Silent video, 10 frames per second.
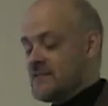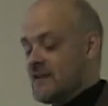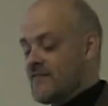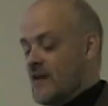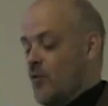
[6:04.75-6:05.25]

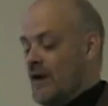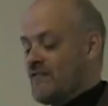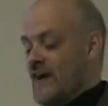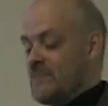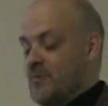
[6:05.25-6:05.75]
that if they want
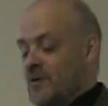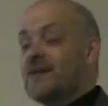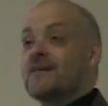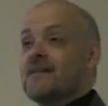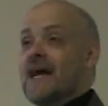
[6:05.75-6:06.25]
to find
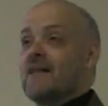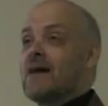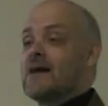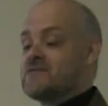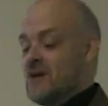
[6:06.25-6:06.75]
political
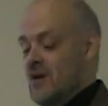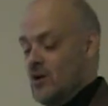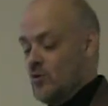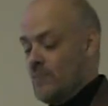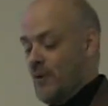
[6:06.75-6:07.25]
allies
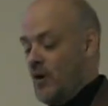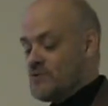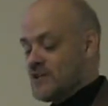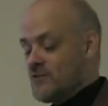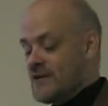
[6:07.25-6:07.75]
who
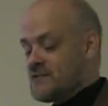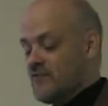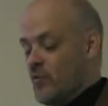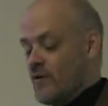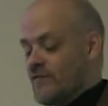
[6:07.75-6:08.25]
oppose
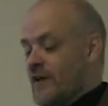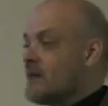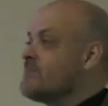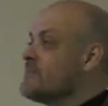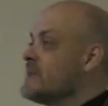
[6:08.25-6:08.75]
aggressive
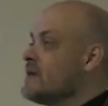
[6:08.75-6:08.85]
warfare,